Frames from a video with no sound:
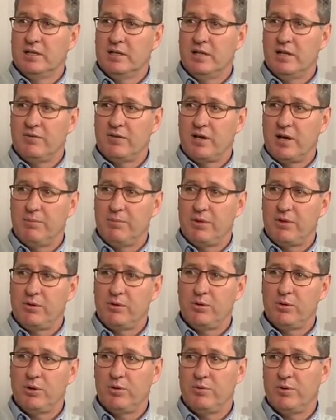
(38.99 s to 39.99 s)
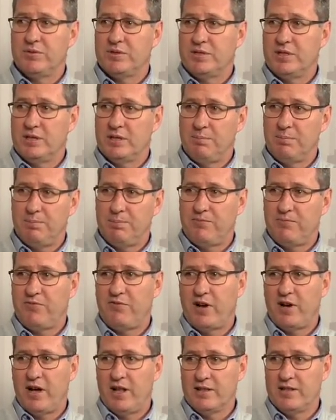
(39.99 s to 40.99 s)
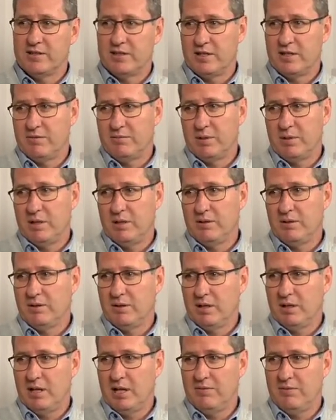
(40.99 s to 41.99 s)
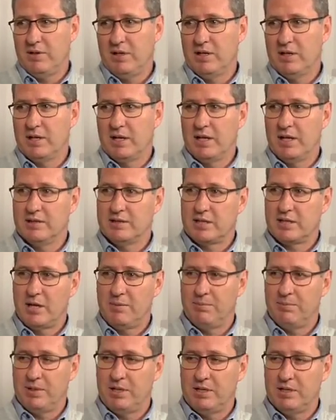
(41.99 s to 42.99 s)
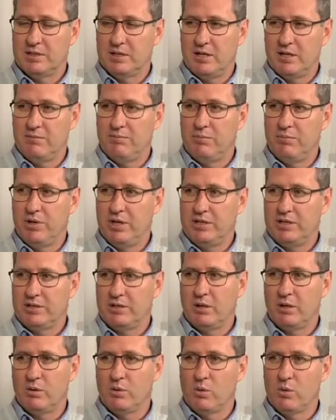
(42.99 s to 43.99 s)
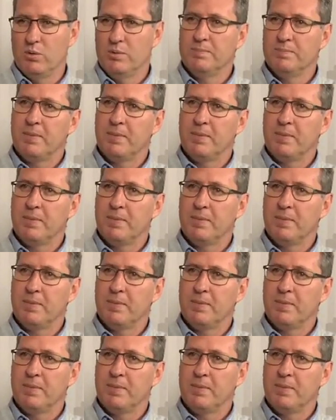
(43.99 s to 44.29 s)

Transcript: that have come through, and we've seen the fines that have been levied against companies that have breached the law.